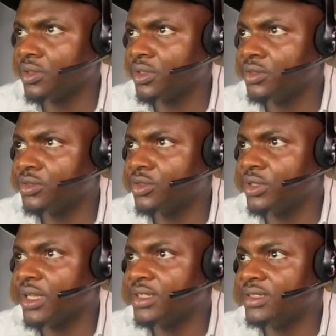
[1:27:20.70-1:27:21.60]
So now
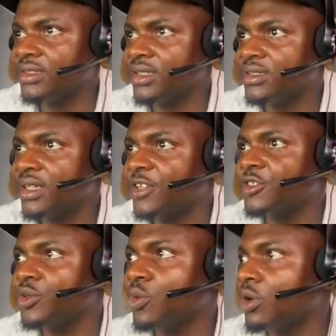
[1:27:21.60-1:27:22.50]
these things actually
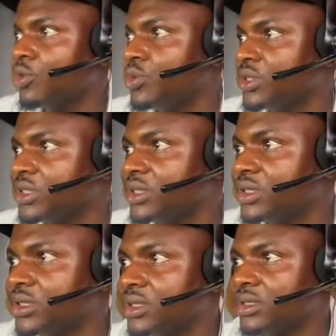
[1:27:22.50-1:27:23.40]
work with
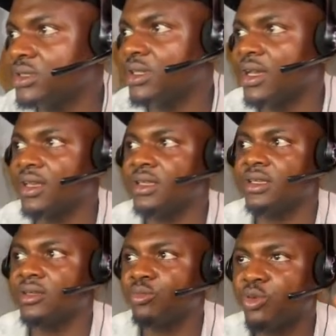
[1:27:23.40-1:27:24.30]
like
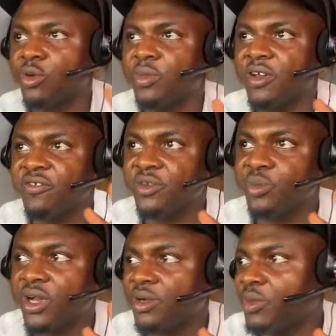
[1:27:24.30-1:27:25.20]
proper feedback
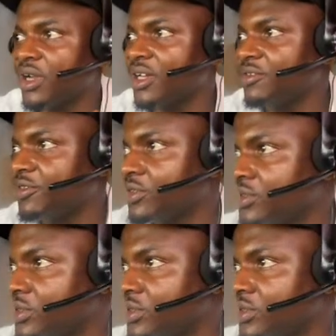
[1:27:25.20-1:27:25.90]
back and front.